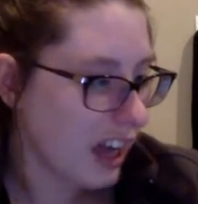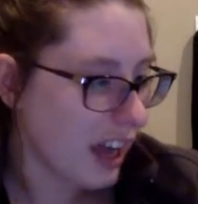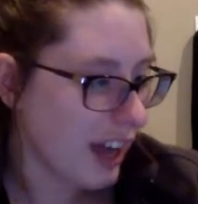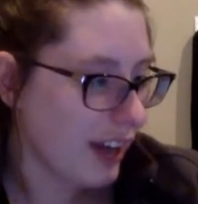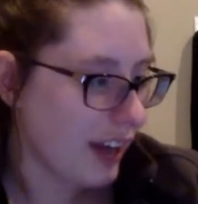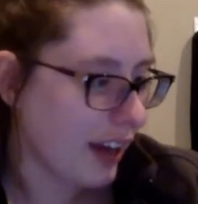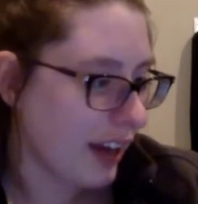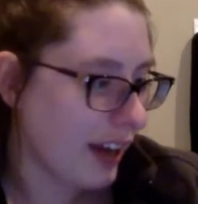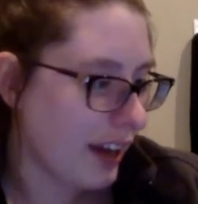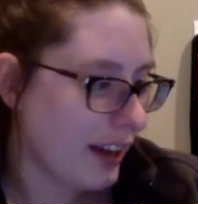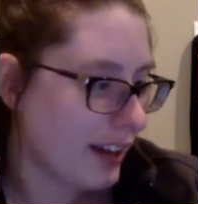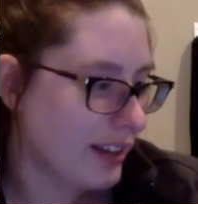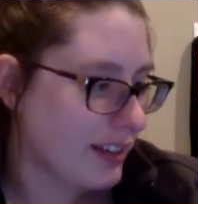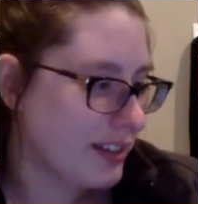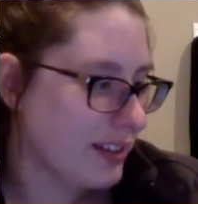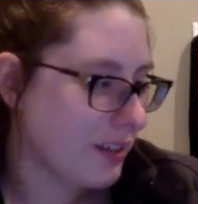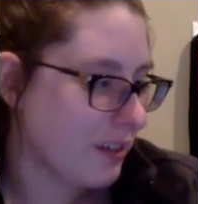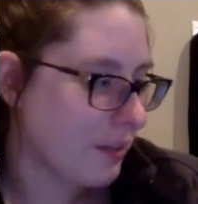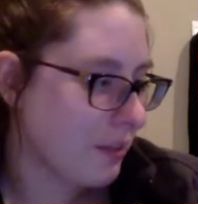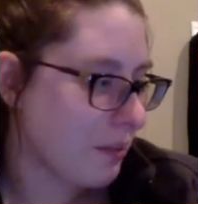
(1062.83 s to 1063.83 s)
and that
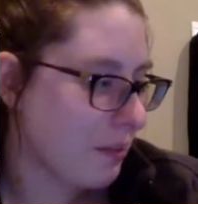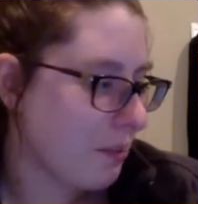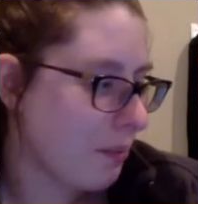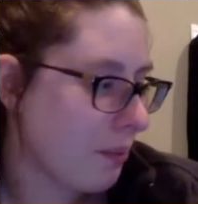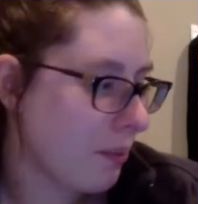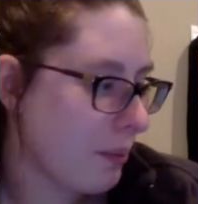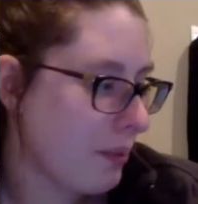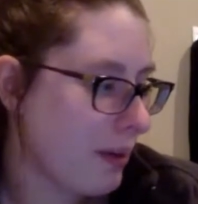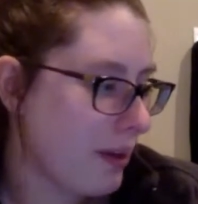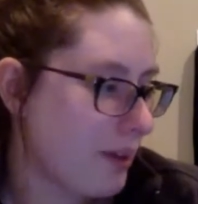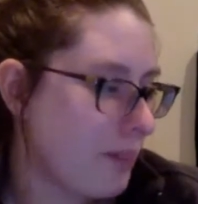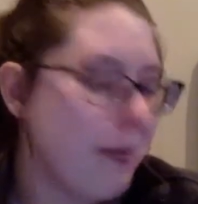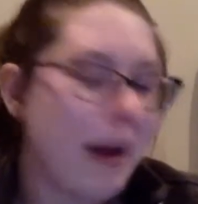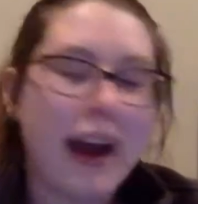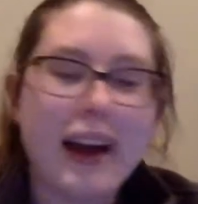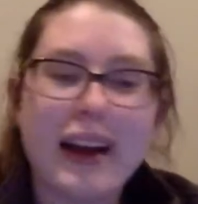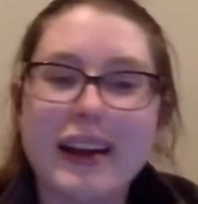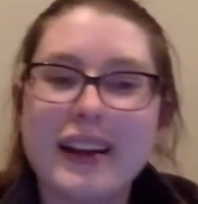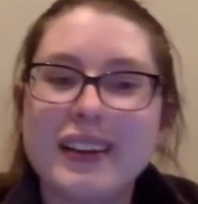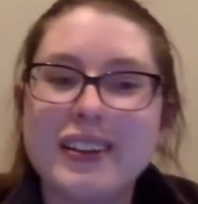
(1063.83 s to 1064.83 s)
is premiered
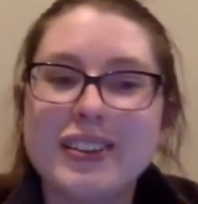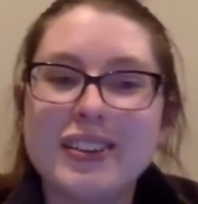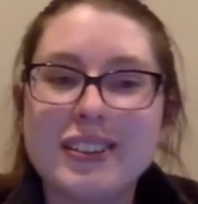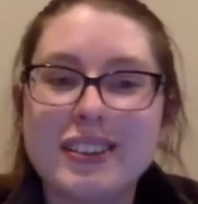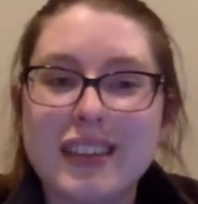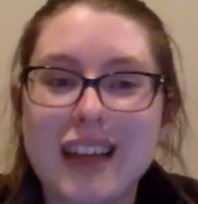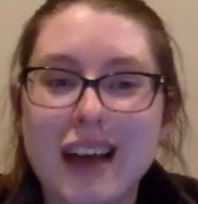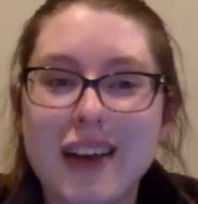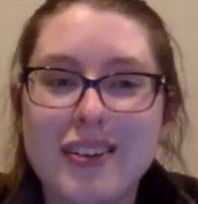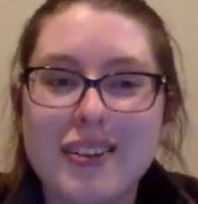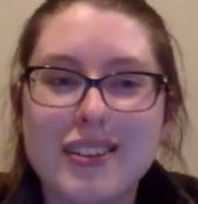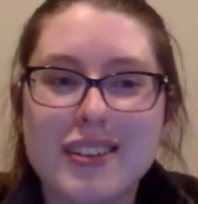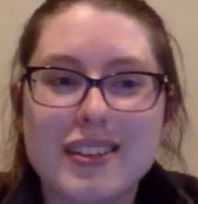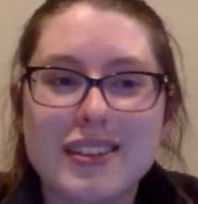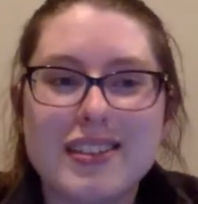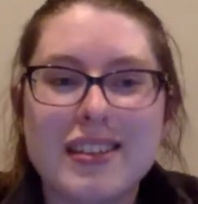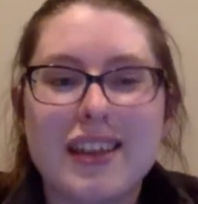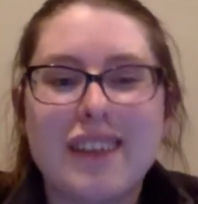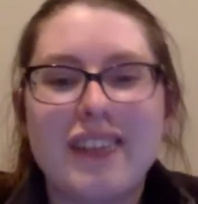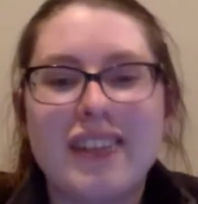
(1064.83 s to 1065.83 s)
back in
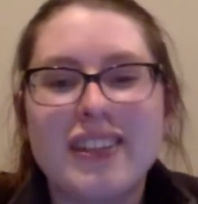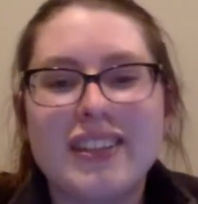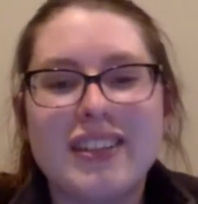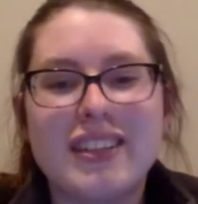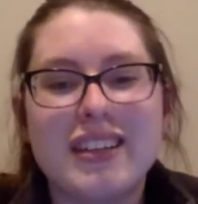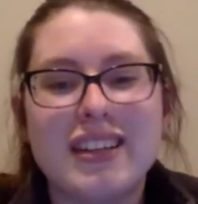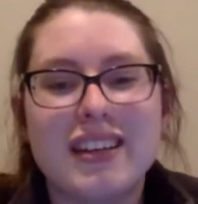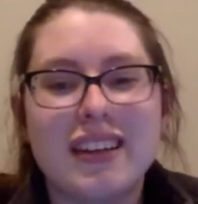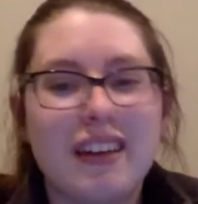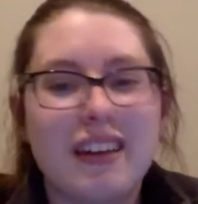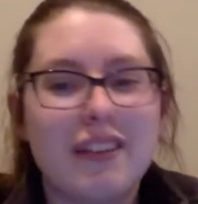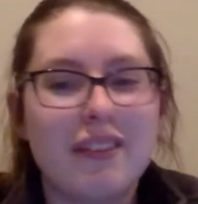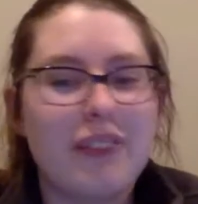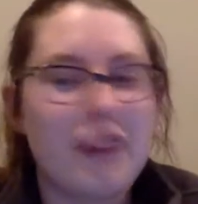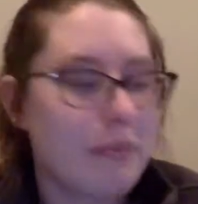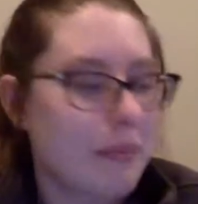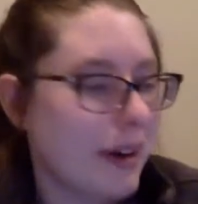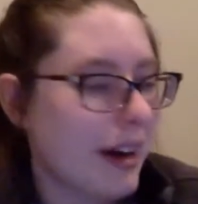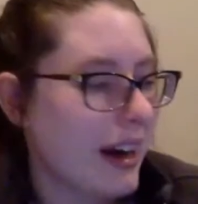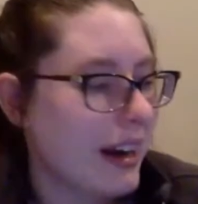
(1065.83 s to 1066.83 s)
2017,
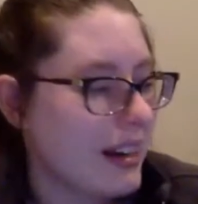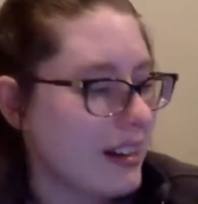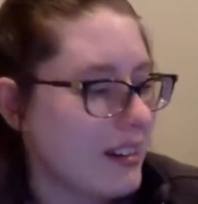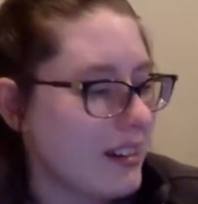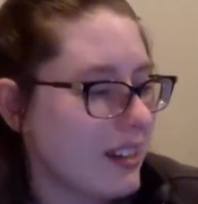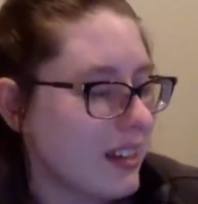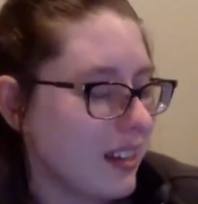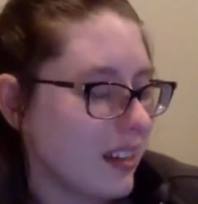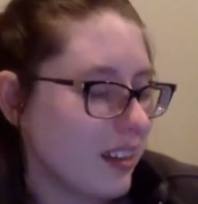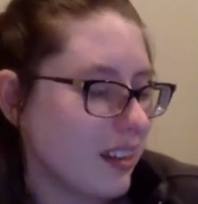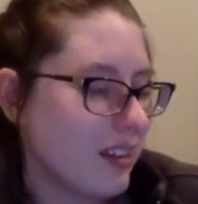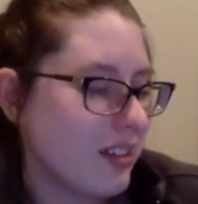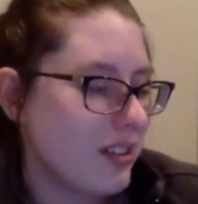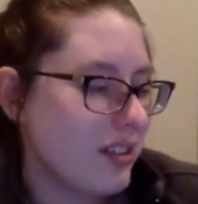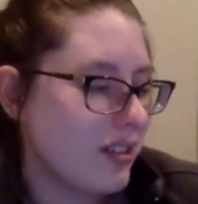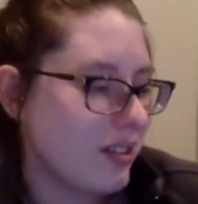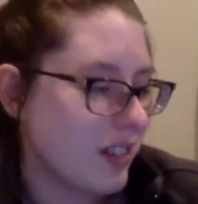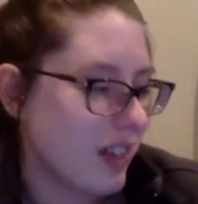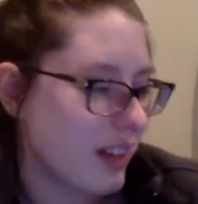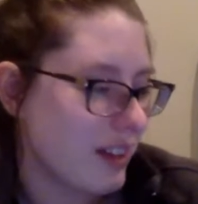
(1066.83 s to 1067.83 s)
November 18th,
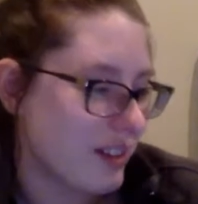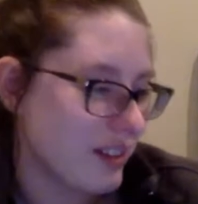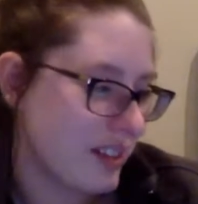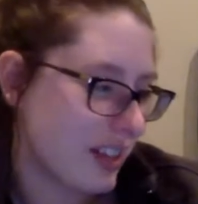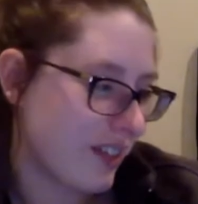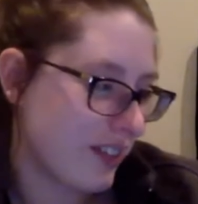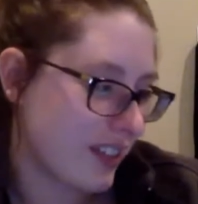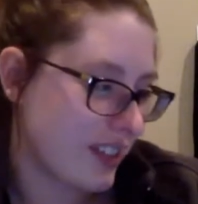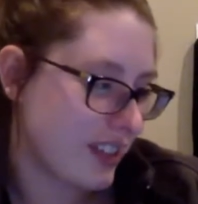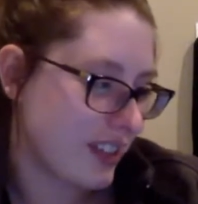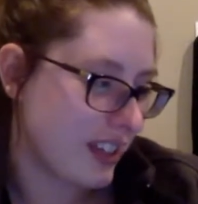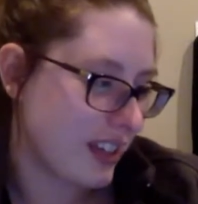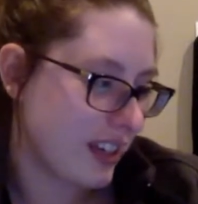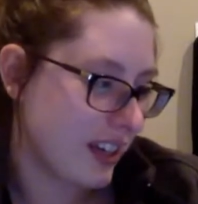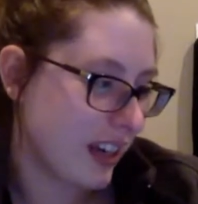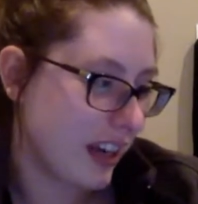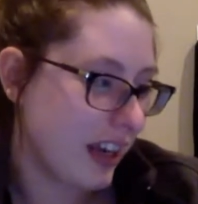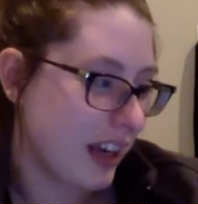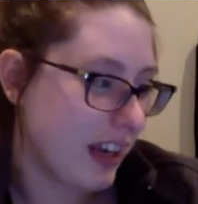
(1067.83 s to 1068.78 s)
2017.